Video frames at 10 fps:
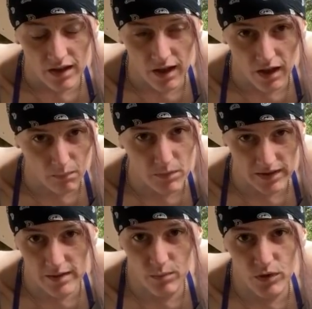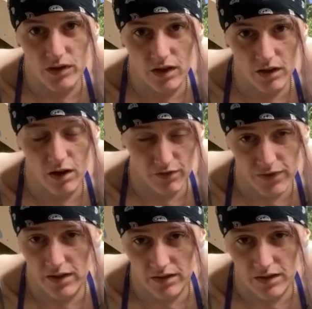I'm gonna need more
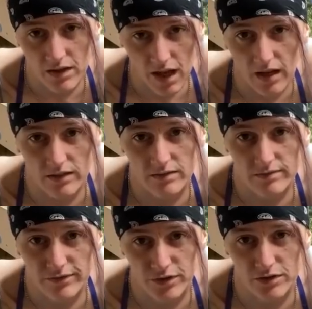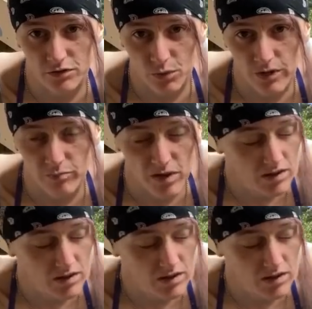coffee than that for $12.